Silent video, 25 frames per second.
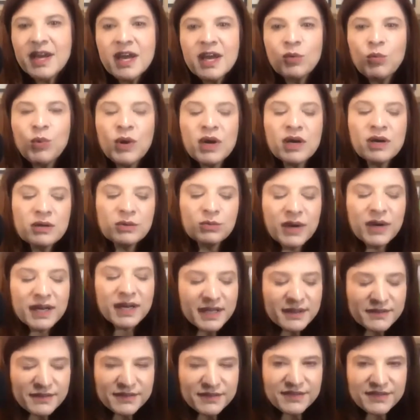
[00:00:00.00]
Well, what
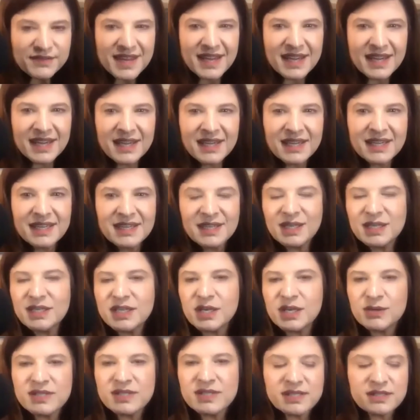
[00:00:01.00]
if they,
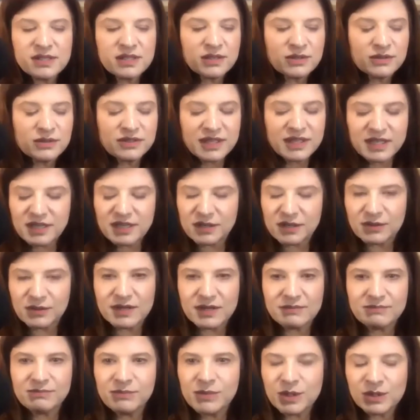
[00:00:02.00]
this is a
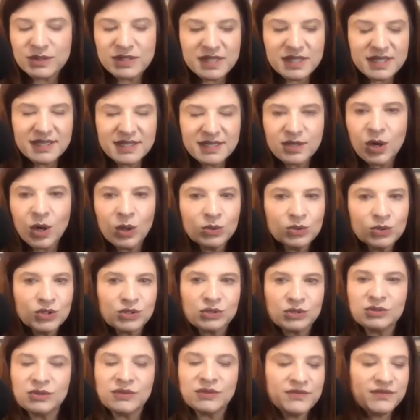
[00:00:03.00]

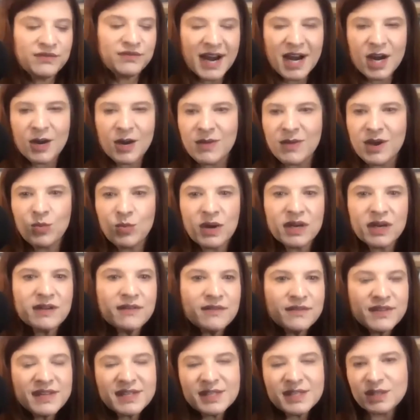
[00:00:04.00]
multicultural environment. What
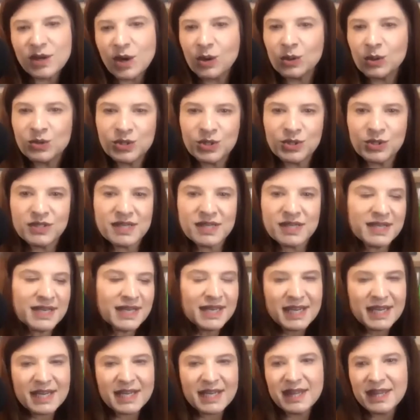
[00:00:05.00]
if this culture
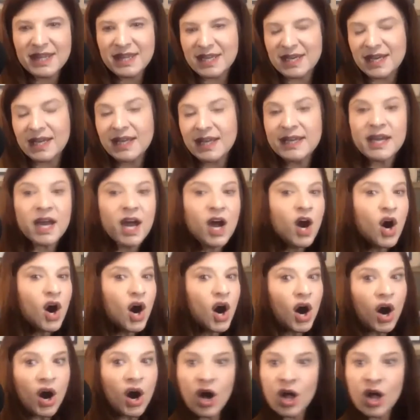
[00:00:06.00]
doesn't get like
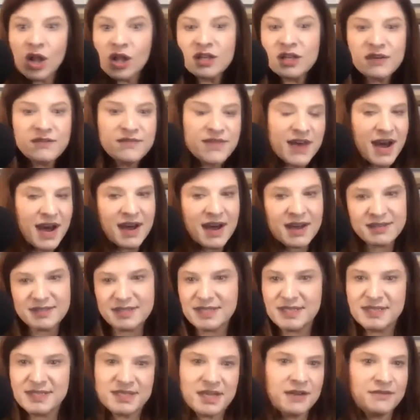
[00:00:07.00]
all of that
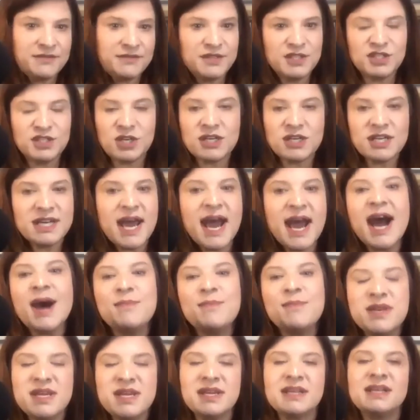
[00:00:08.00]
stuff started
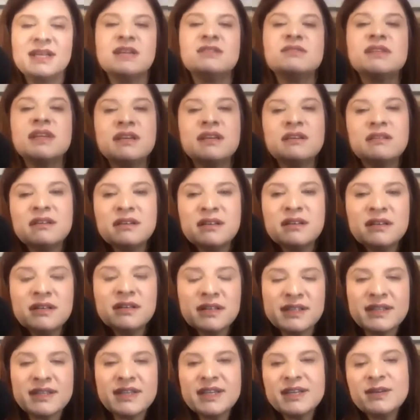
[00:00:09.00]
happening. And I was like, oh,
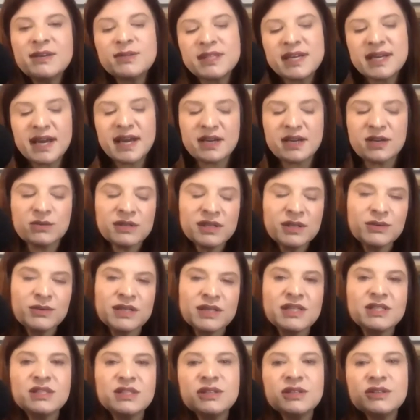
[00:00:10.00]
and then I was like, I don't really
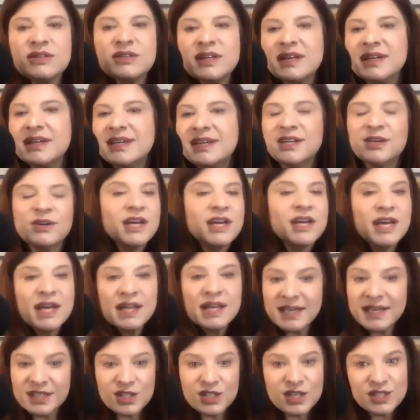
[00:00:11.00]
want to do that.
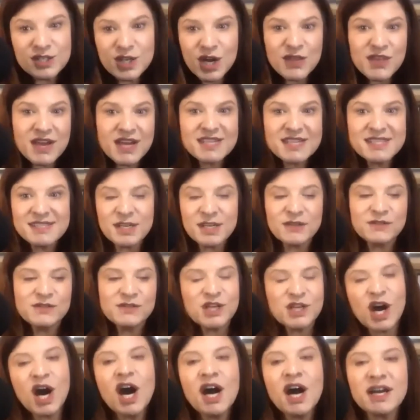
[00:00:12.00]
Like just all that
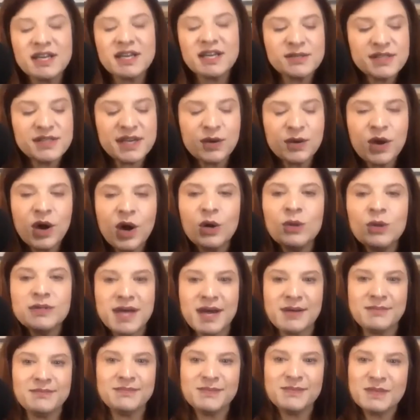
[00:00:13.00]
self-talk. And I was like, hold
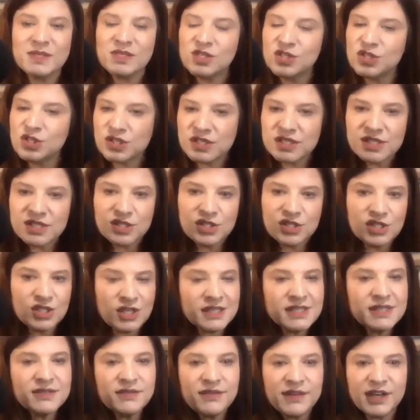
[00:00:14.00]
up. It's
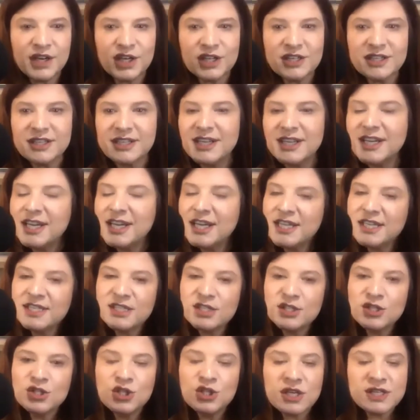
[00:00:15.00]
just fear. This
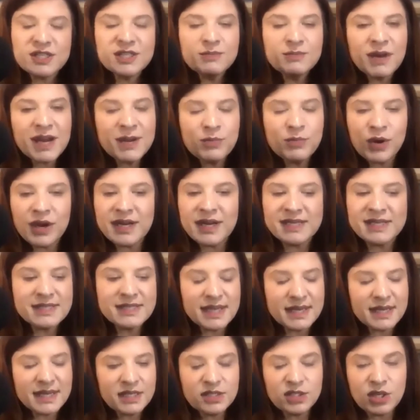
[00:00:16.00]
is just my brain
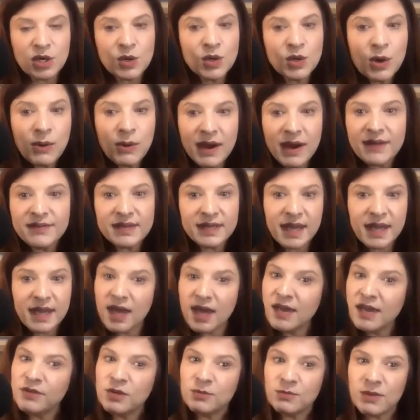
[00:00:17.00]
saying, don't go out in the
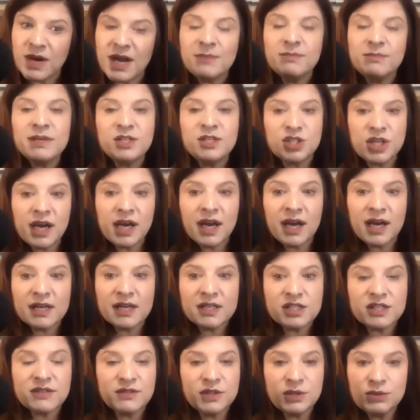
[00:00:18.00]
cave. You might be
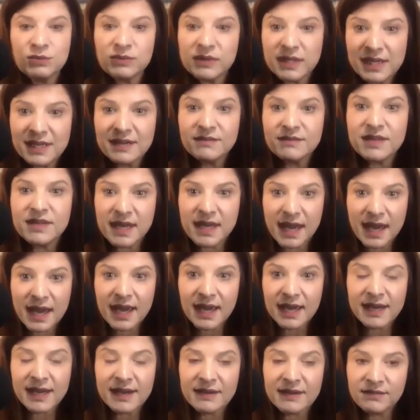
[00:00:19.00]
judged. If you leave the
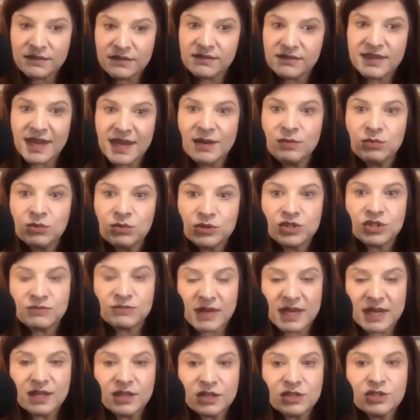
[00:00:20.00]
cave,
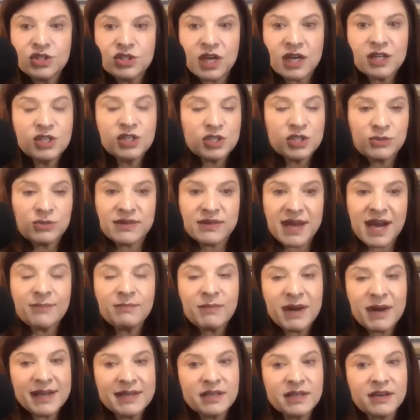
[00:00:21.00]
they could judge you, and that
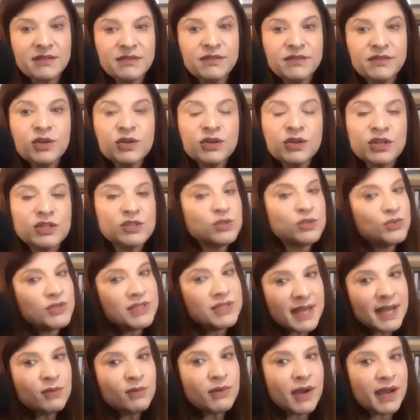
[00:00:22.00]
might not feel good. So
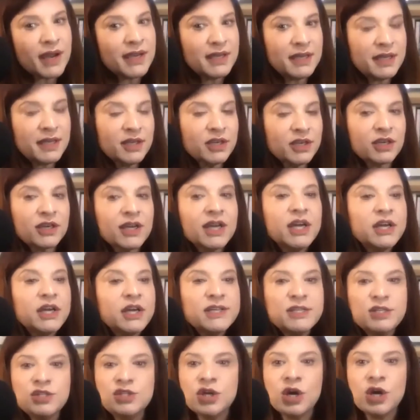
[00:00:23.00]
stay right here.
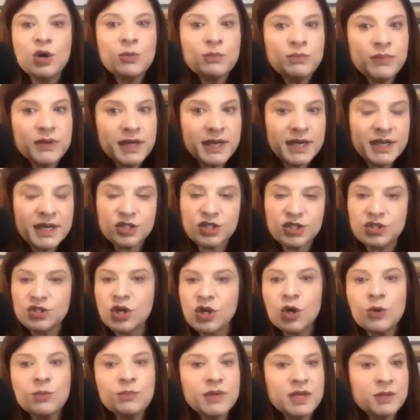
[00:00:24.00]
Don't pitch.
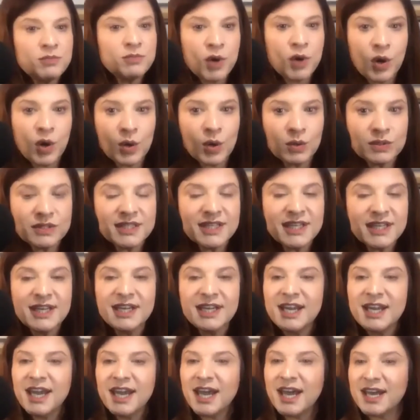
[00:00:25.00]
Don't be bold.
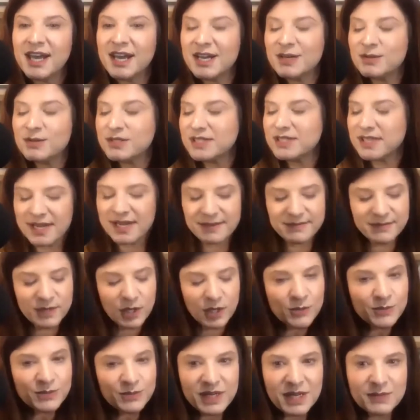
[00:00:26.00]
And I was like,
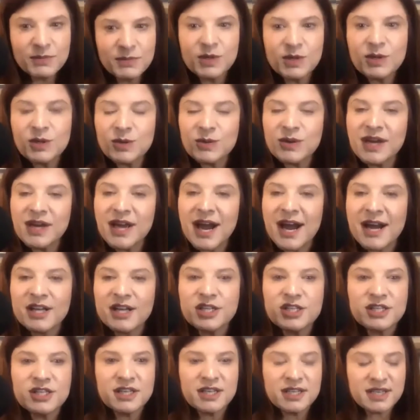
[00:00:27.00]
nope, chemical
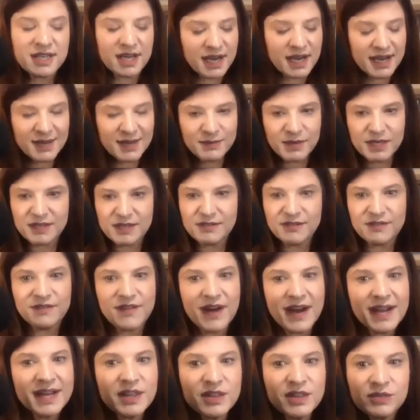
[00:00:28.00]
reaction. I'm going to
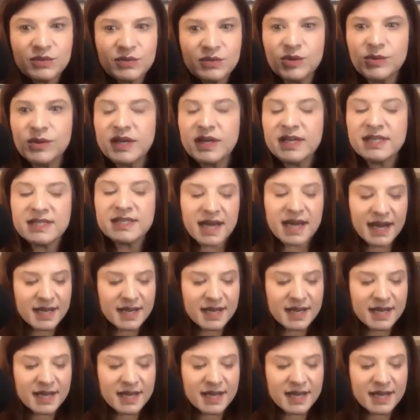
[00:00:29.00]
fight through it.